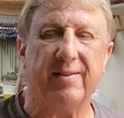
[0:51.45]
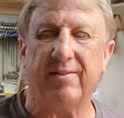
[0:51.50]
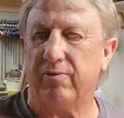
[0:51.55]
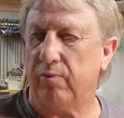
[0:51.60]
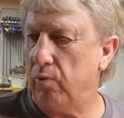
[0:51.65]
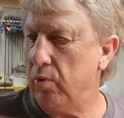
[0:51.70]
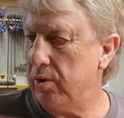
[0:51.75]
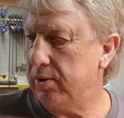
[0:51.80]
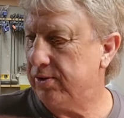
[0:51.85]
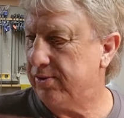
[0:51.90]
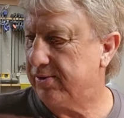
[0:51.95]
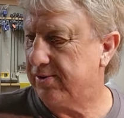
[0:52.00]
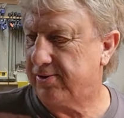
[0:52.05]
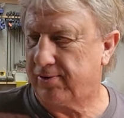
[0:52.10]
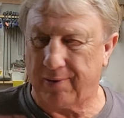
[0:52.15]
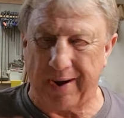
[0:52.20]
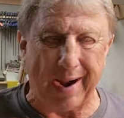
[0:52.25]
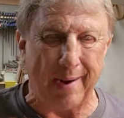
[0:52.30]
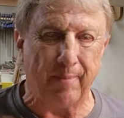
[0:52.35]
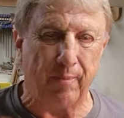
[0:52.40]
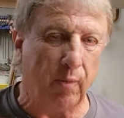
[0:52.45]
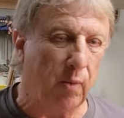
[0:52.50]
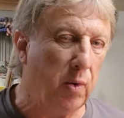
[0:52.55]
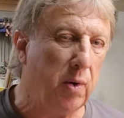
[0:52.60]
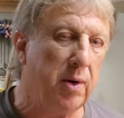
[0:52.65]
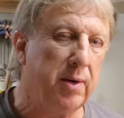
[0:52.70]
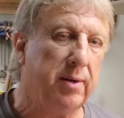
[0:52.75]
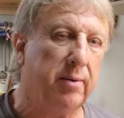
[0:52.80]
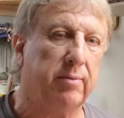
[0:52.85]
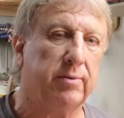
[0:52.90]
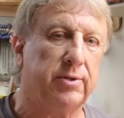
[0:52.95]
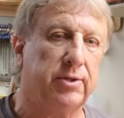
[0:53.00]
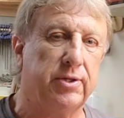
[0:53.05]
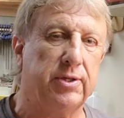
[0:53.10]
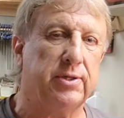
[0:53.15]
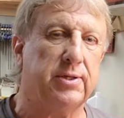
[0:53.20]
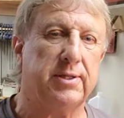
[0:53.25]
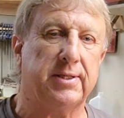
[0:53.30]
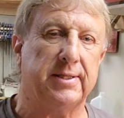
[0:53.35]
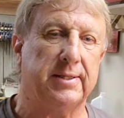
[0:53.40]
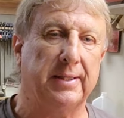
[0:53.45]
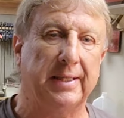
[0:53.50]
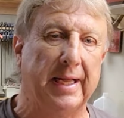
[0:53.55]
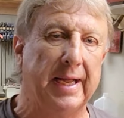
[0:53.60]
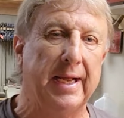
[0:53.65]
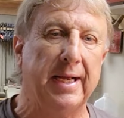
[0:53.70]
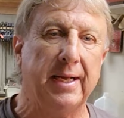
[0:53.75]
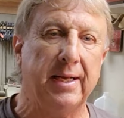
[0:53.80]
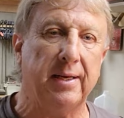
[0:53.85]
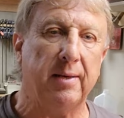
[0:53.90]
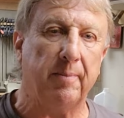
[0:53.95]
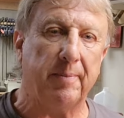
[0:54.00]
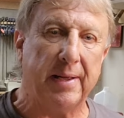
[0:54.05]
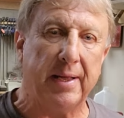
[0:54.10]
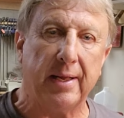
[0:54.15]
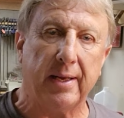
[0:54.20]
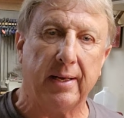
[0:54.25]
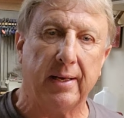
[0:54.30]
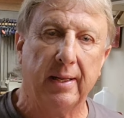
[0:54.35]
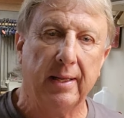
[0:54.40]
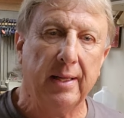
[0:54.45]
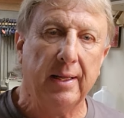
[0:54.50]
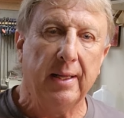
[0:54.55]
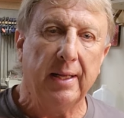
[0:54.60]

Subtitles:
This wood, scrap wood, it was just laying in the bin.